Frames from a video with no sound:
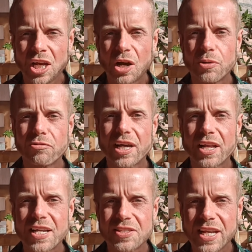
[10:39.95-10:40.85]
and we
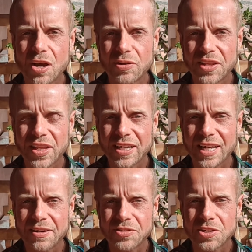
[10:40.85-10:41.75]
realize the only thing
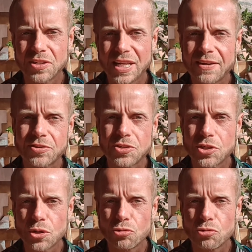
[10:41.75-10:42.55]
left to do,